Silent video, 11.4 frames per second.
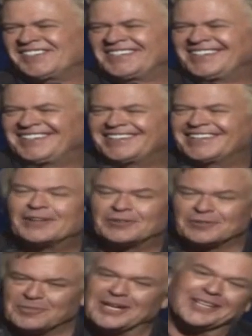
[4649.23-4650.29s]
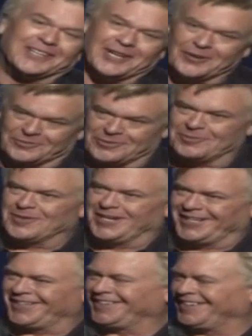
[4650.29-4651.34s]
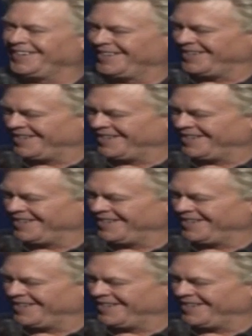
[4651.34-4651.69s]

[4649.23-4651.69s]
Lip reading: And that's a big deal for me. And